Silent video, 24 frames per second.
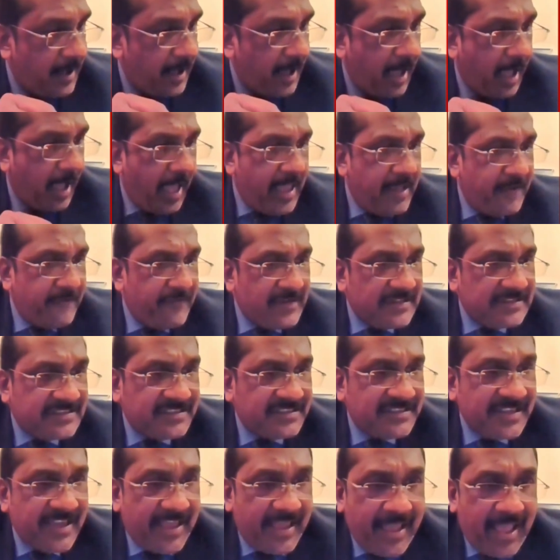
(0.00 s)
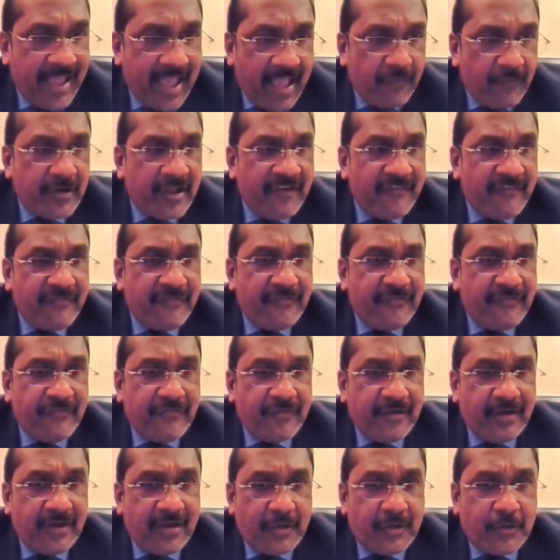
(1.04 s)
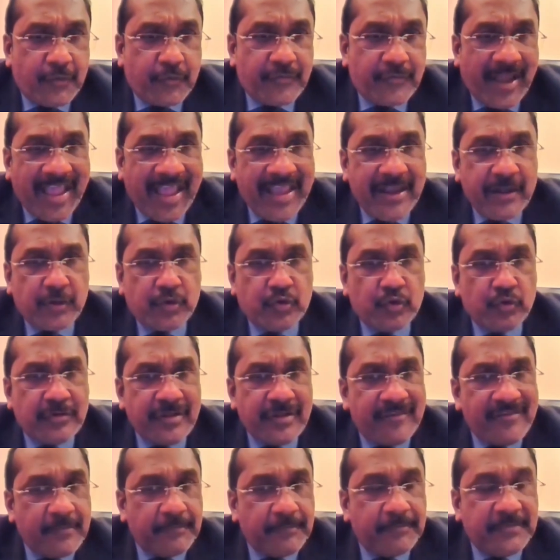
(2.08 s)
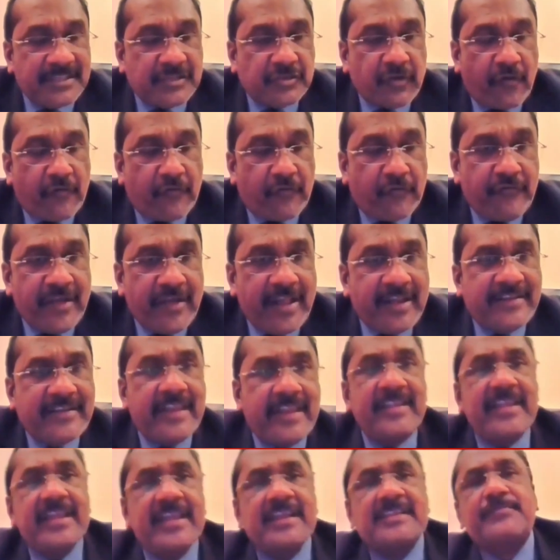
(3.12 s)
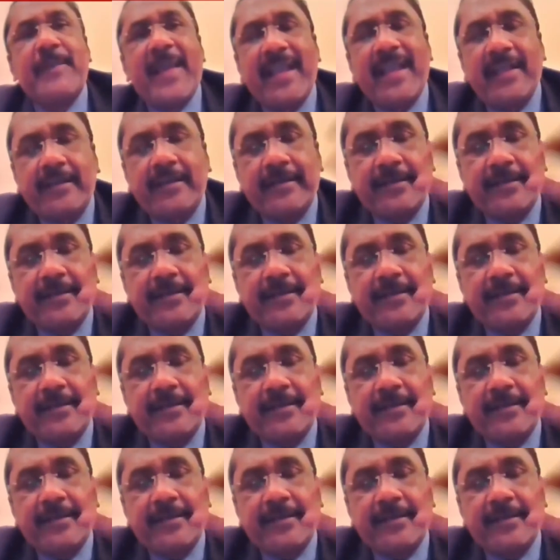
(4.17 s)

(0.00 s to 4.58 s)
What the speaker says: I will say I would have tried to develop this software 10 years back.